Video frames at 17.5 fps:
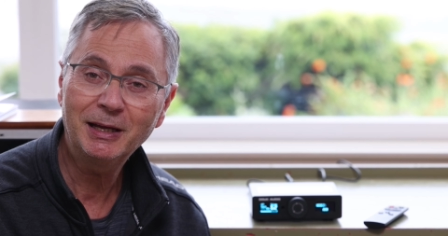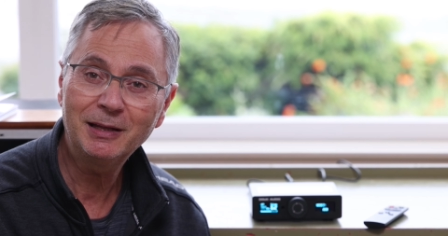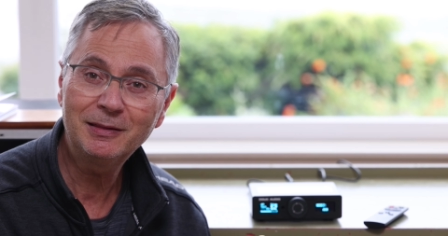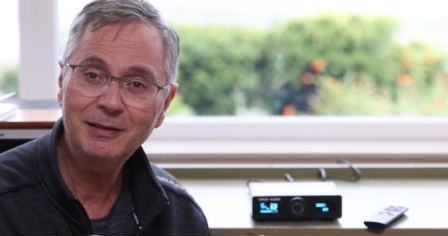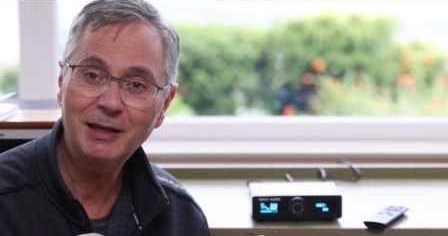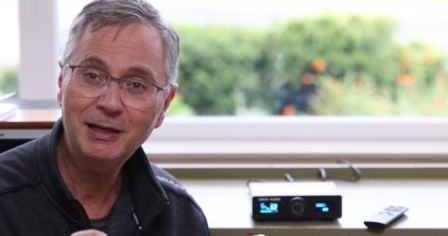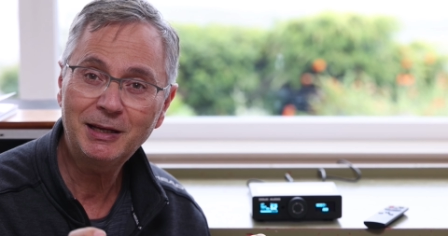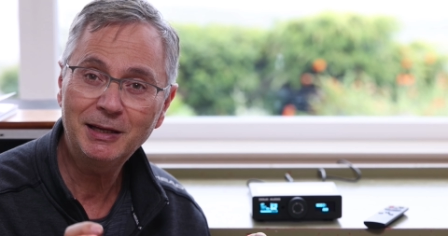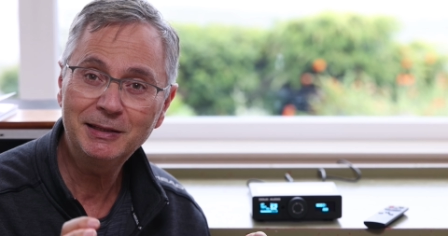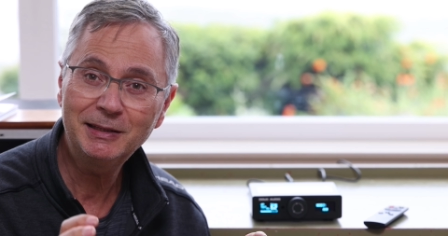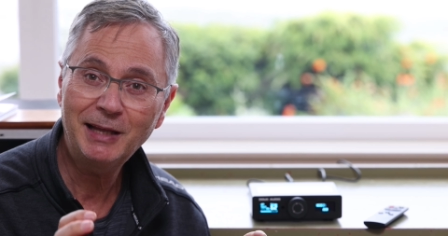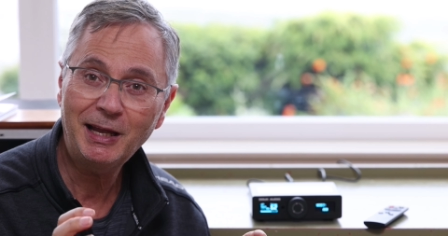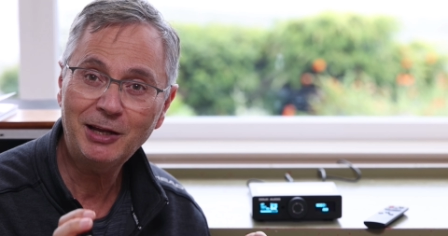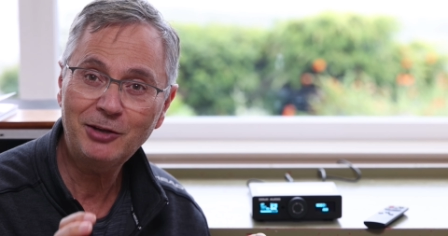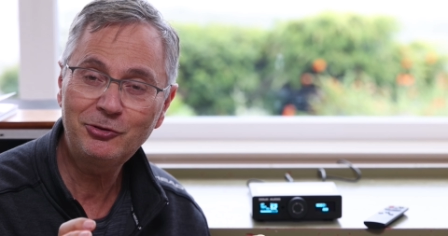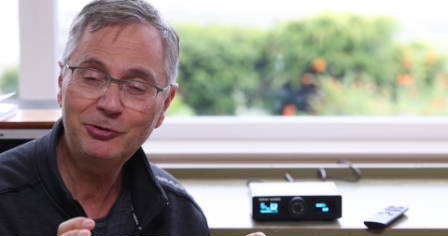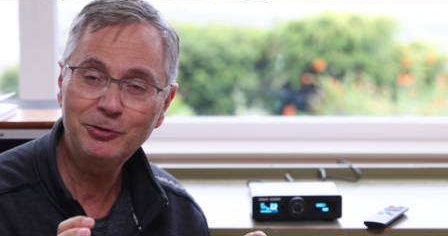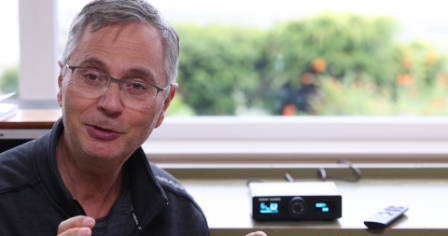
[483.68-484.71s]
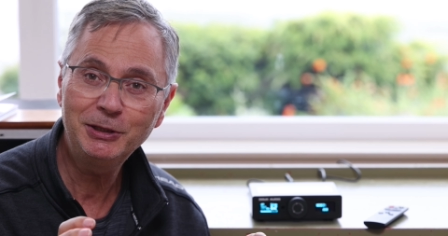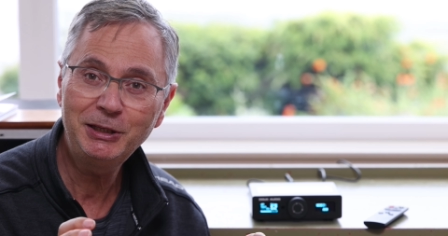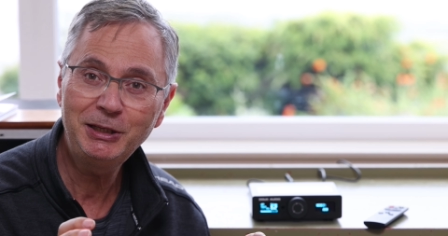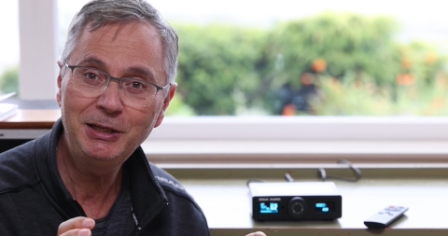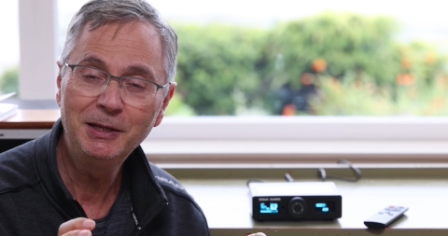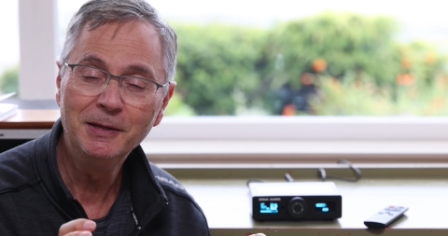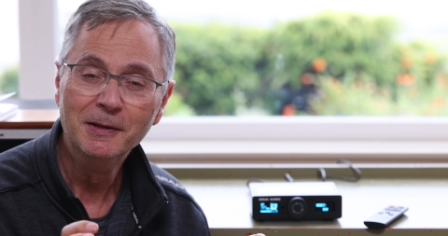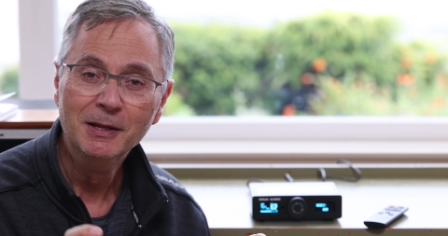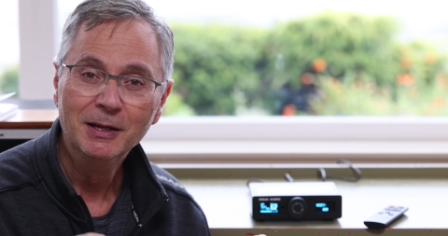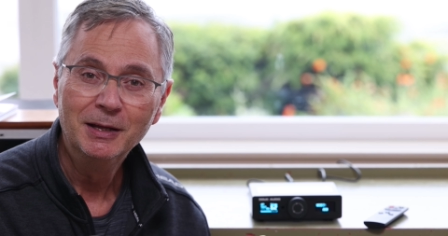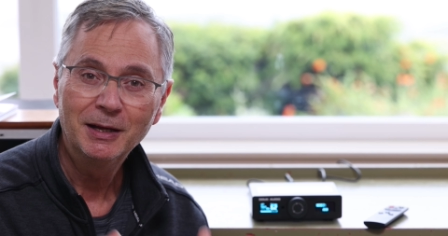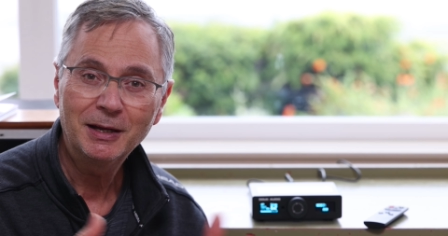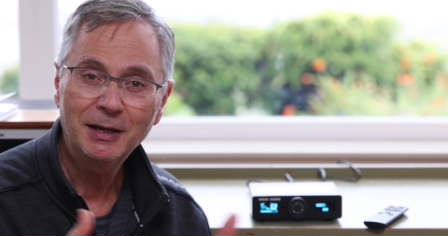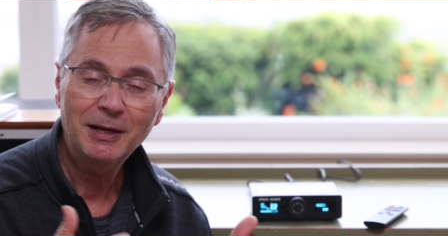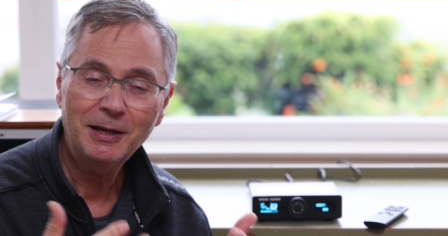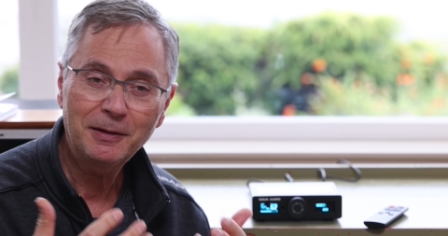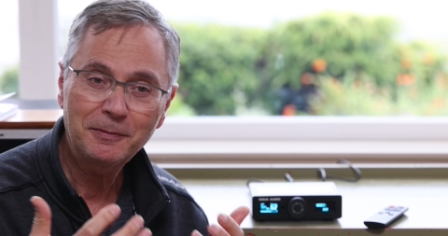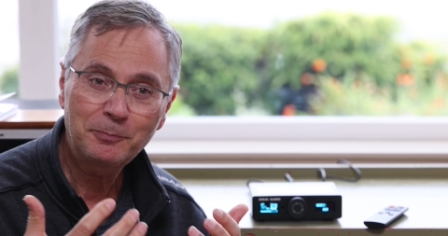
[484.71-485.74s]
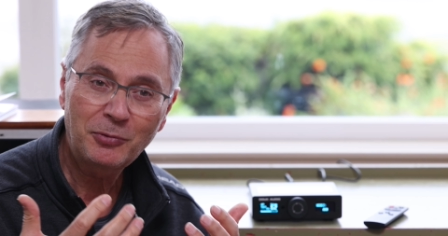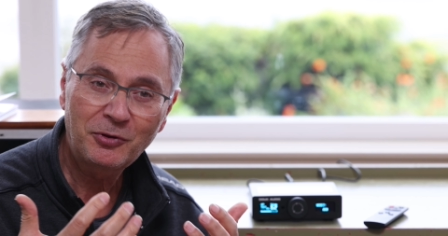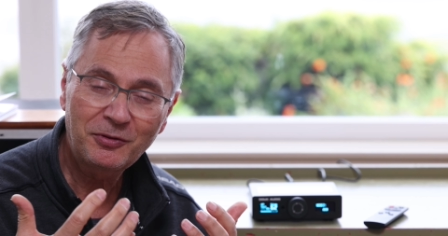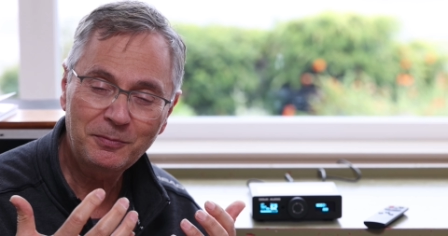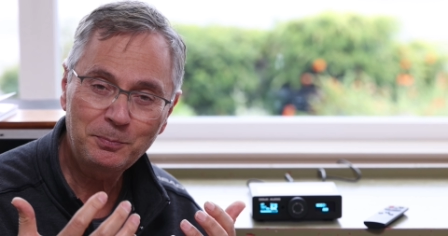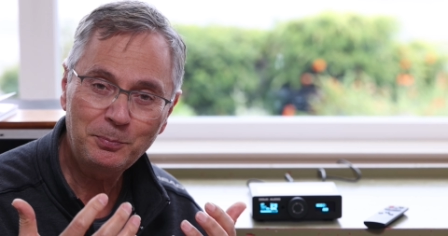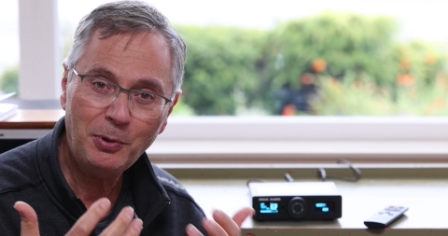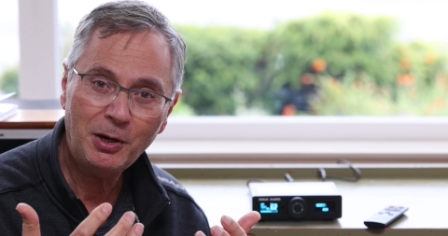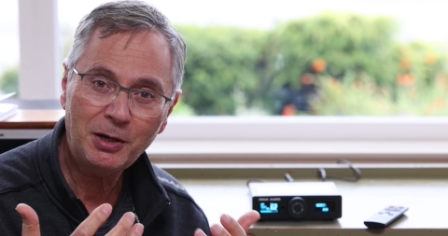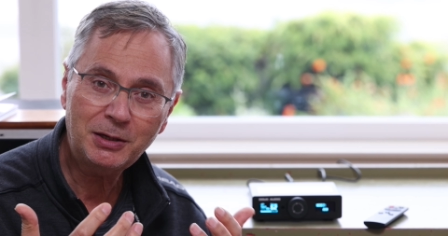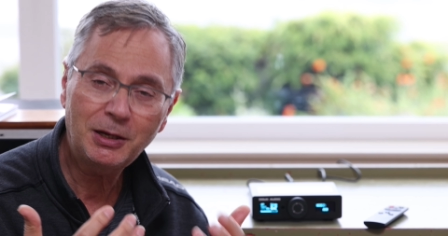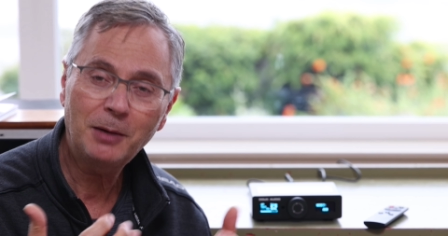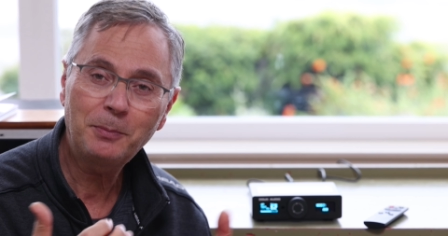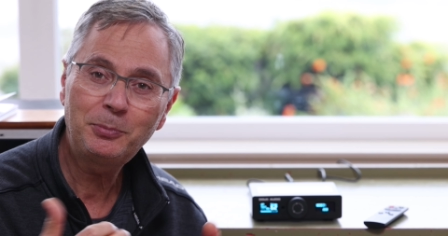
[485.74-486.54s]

and they can actually spark